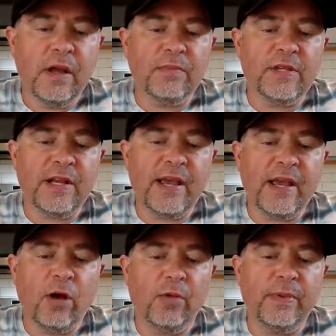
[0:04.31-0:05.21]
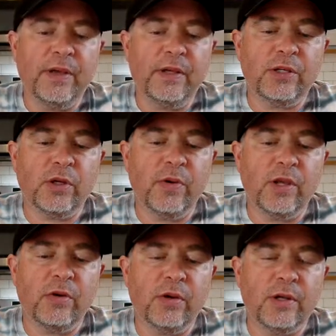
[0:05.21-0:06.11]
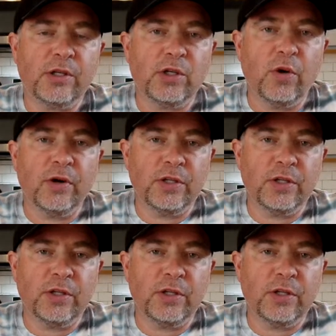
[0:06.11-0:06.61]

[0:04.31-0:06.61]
Today I'll be showing you a short